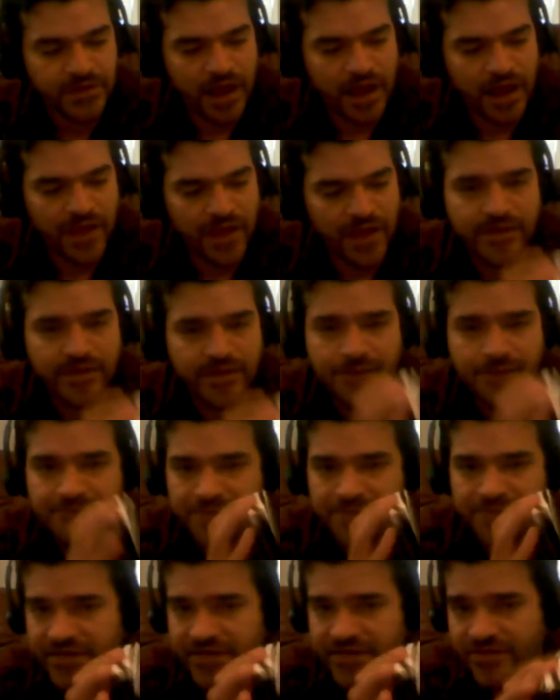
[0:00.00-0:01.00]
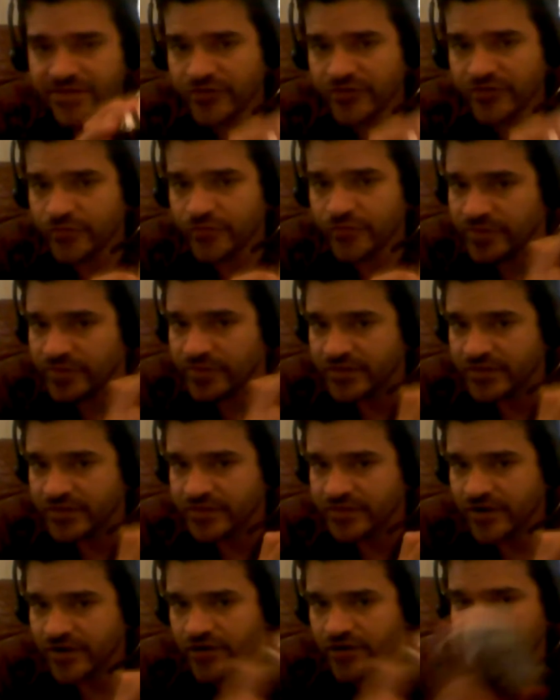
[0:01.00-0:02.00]
I think the big difference with these
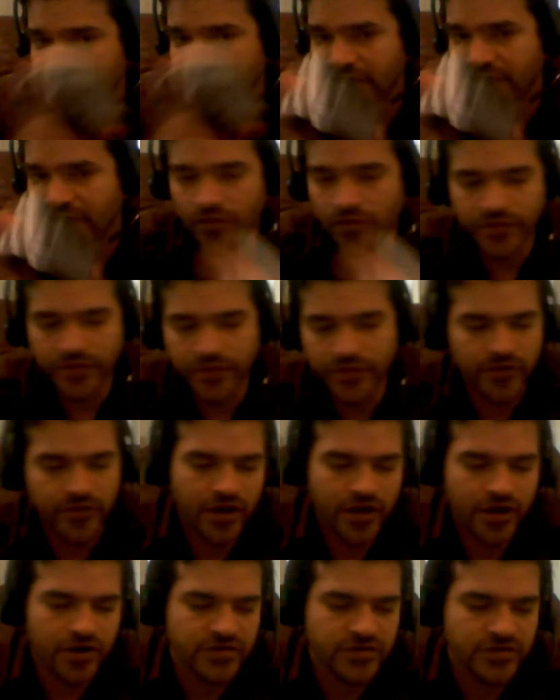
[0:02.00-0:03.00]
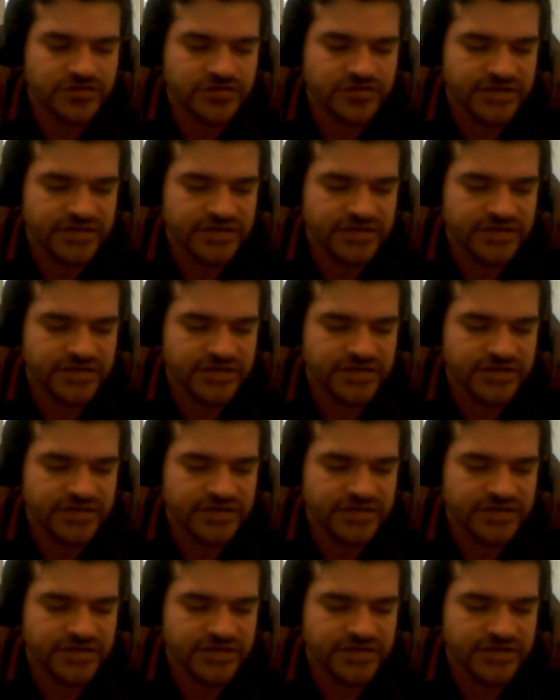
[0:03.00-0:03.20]
cards and all the other cards